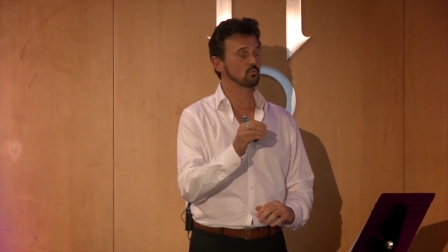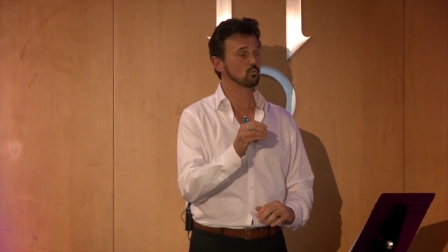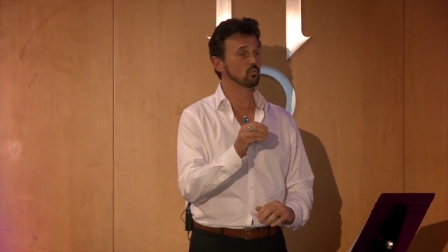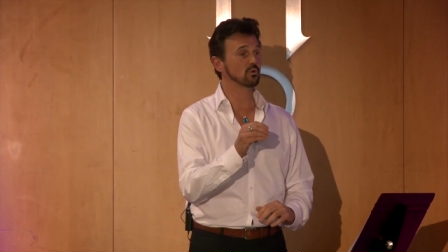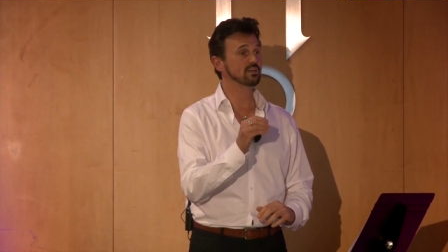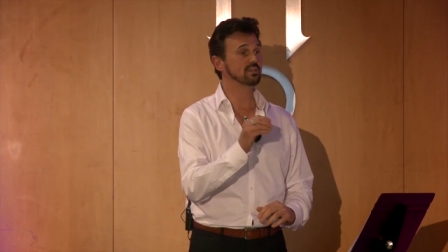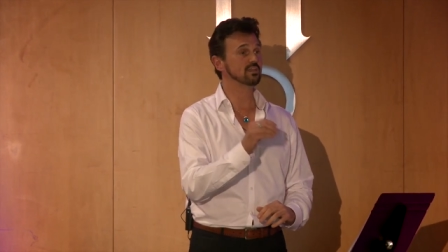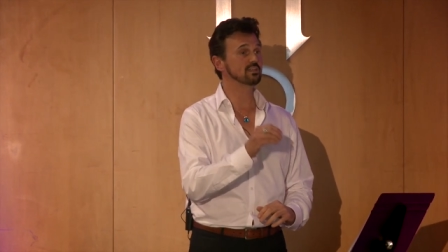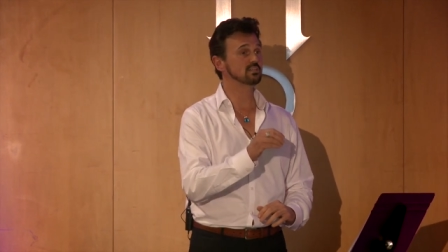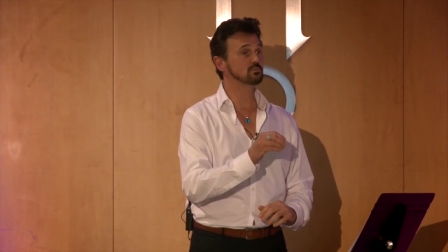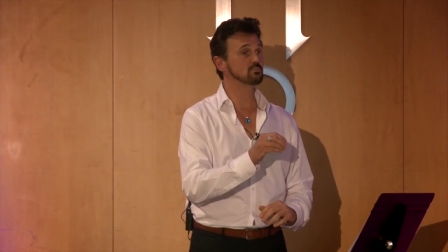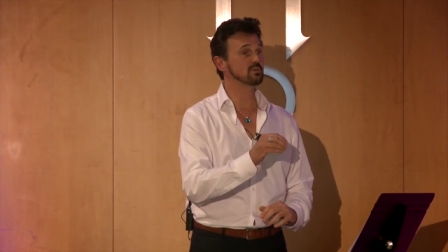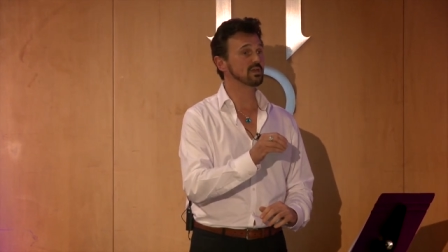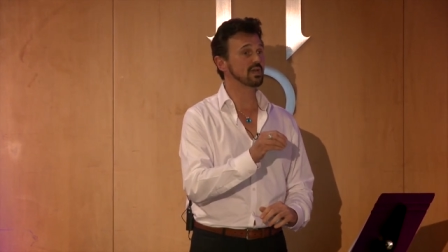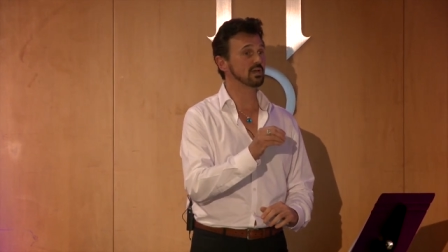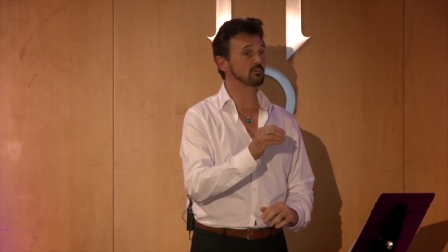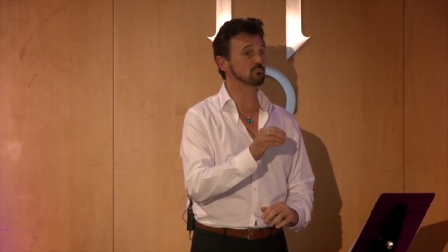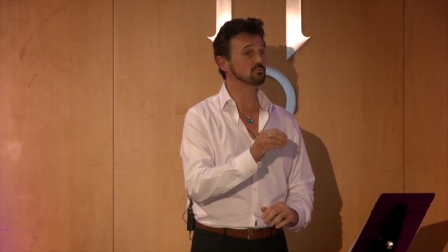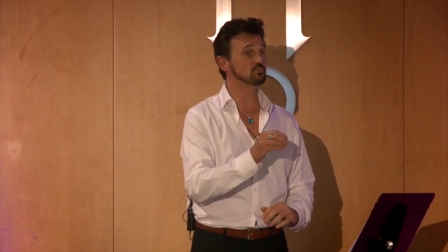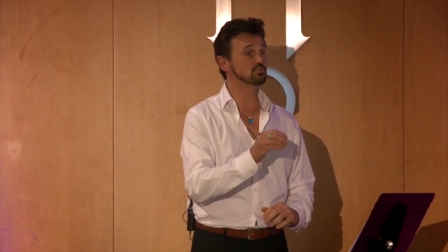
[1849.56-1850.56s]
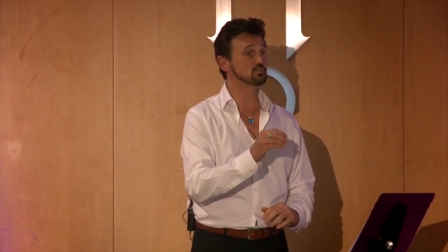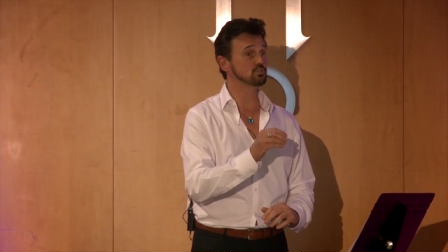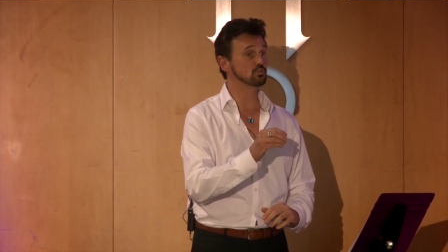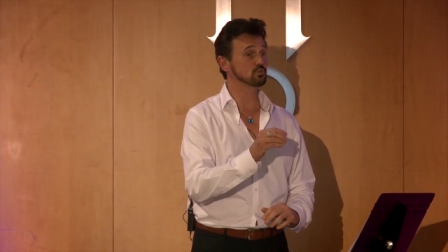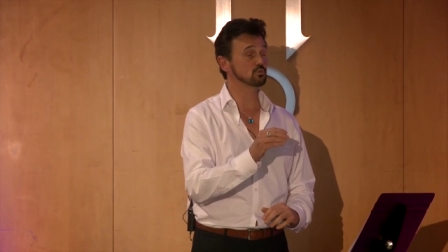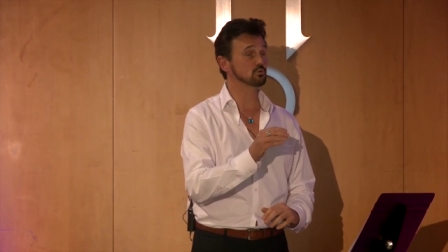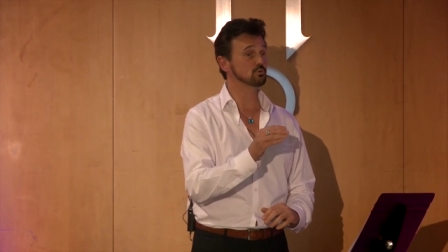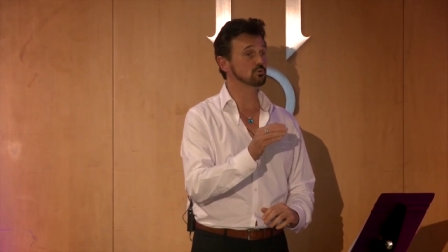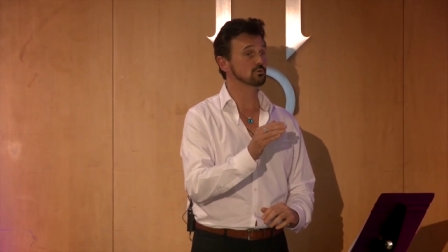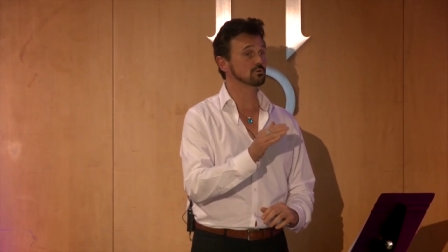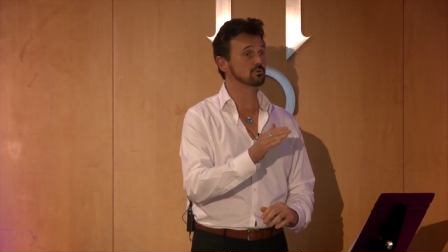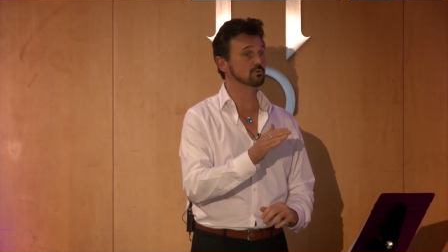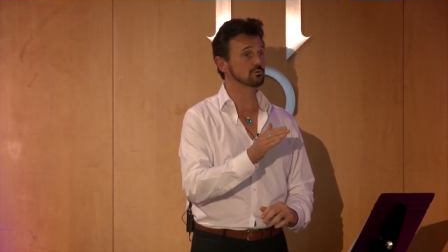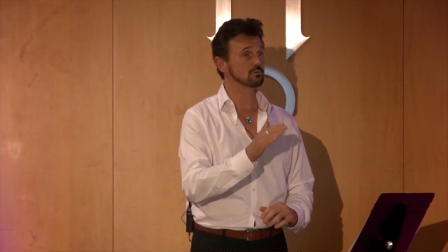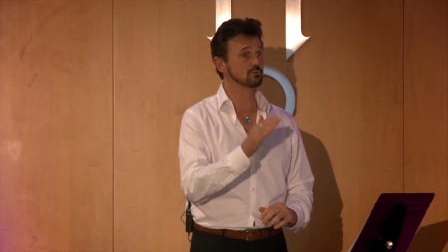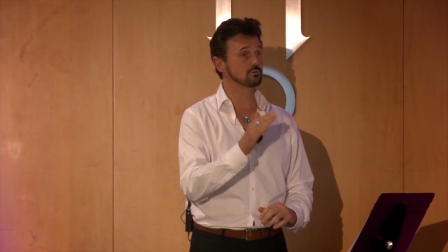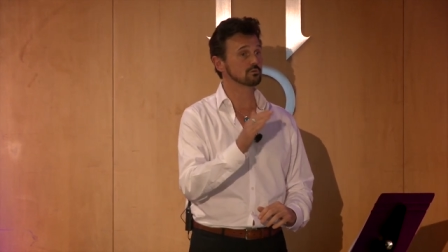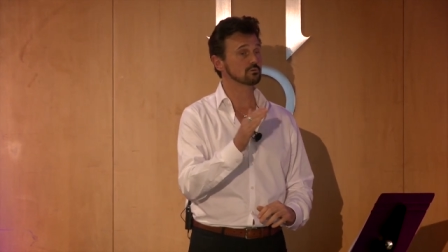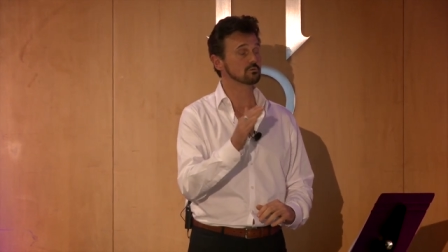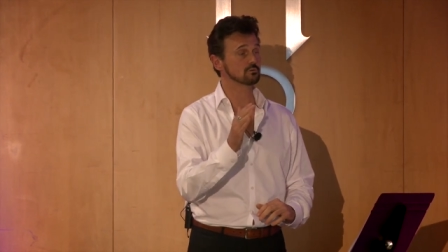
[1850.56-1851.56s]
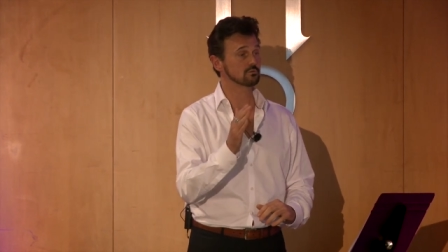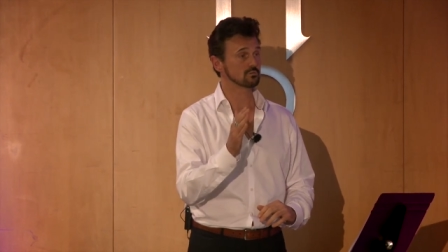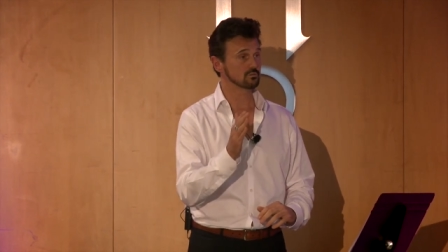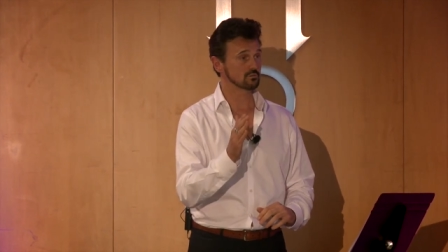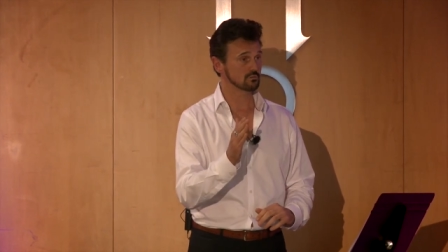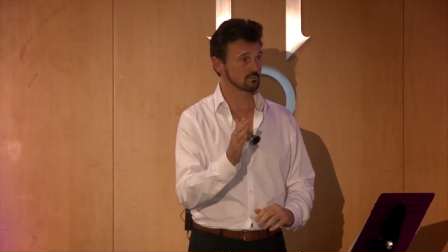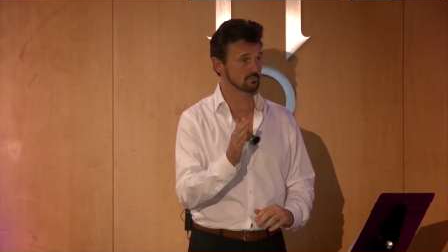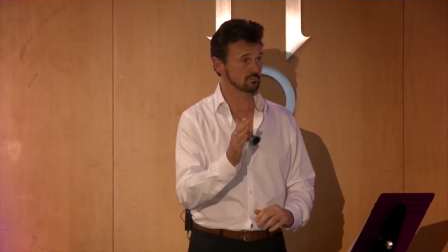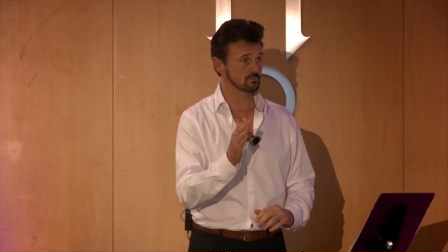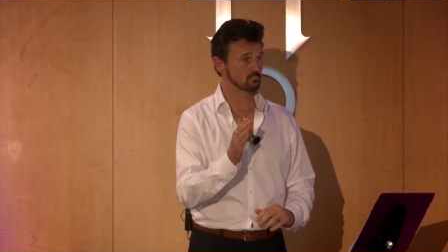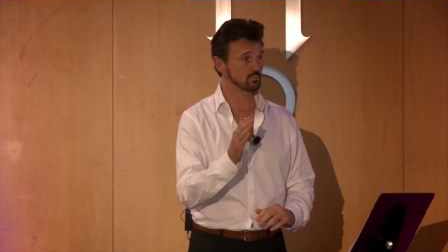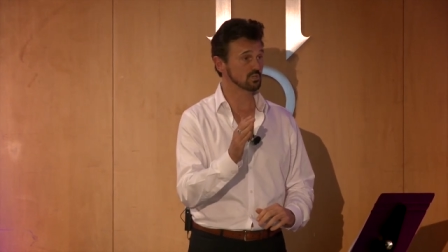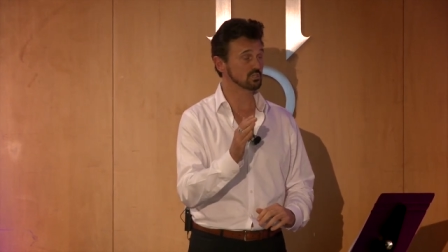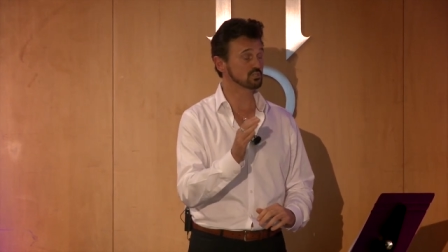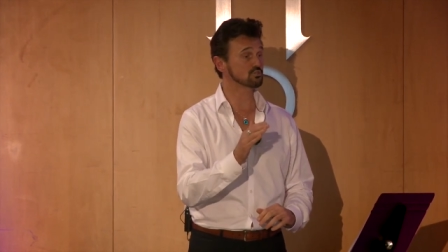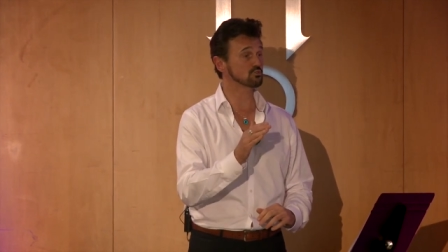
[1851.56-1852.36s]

we need to be able to be